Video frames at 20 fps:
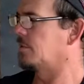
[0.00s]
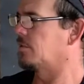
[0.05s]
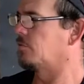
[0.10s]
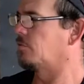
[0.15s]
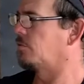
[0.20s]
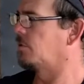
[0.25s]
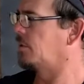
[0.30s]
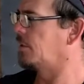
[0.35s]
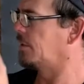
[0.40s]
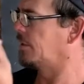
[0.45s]

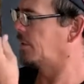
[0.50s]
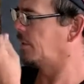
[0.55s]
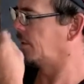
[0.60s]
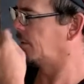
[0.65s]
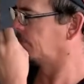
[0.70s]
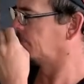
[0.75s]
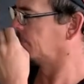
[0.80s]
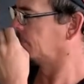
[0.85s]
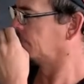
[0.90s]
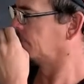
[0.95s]
oil in there,
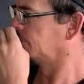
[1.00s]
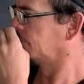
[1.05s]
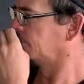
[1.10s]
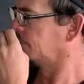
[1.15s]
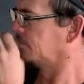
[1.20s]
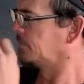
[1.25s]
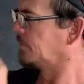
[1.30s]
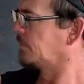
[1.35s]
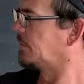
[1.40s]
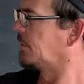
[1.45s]

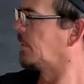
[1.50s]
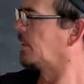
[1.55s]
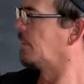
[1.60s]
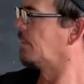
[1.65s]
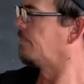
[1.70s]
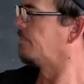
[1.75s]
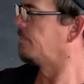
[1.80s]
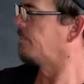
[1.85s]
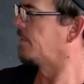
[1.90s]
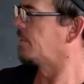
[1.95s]
so
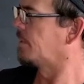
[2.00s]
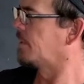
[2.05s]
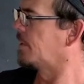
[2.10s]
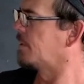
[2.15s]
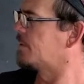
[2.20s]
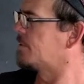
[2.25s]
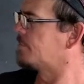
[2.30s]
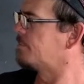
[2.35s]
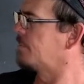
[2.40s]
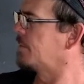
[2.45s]

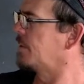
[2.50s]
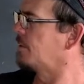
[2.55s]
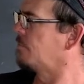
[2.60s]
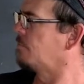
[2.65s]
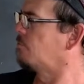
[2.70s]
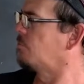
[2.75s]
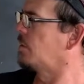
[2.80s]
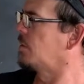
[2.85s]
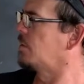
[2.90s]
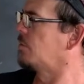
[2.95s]
it's been
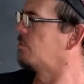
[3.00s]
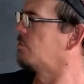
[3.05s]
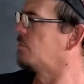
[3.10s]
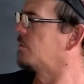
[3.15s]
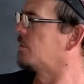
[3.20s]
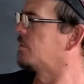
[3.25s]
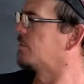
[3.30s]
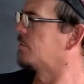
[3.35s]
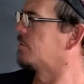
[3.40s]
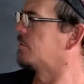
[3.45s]
well
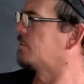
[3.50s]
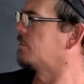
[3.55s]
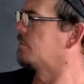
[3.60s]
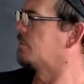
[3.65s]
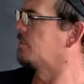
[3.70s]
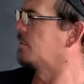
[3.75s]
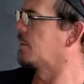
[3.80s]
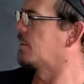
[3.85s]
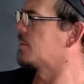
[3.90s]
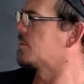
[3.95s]
oiled,
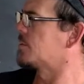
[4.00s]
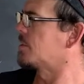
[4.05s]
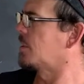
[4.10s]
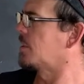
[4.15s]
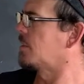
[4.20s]
I'm going to say.